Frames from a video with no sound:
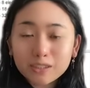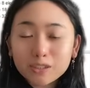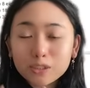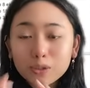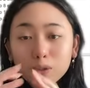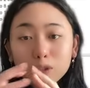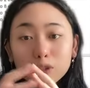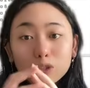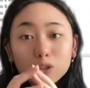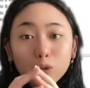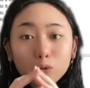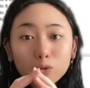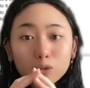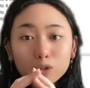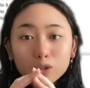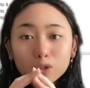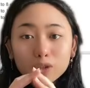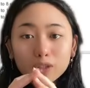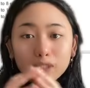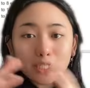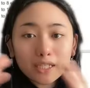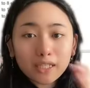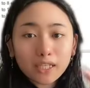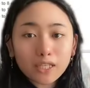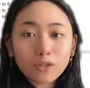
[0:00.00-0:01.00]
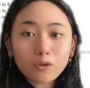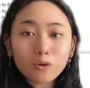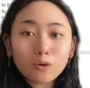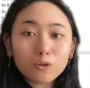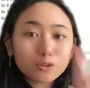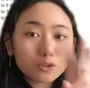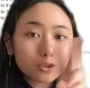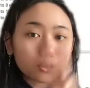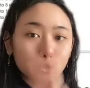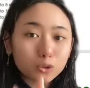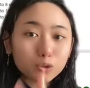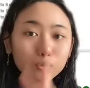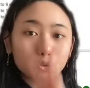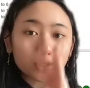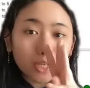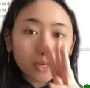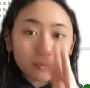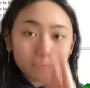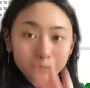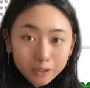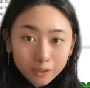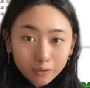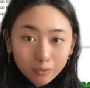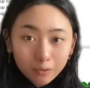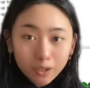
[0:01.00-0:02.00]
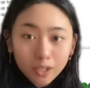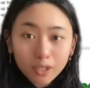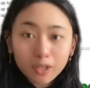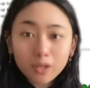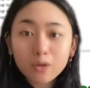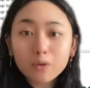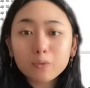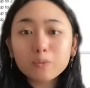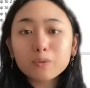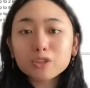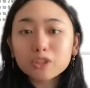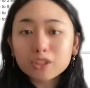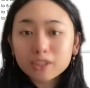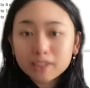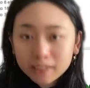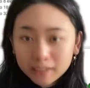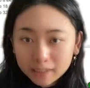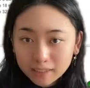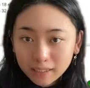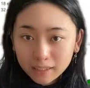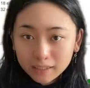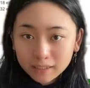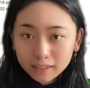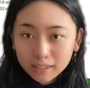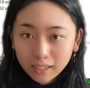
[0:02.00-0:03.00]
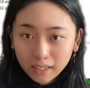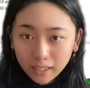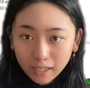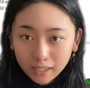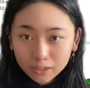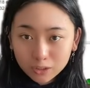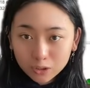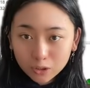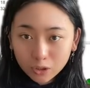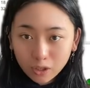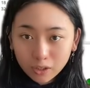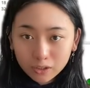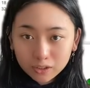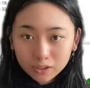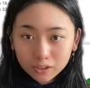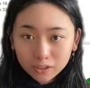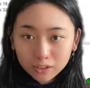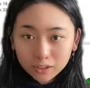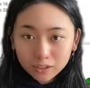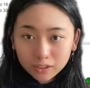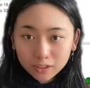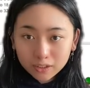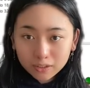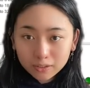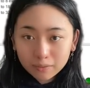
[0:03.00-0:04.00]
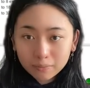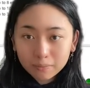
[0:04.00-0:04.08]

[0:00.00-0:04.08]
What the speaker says: so in total it can hold 2 times 3, which is 6 electrons.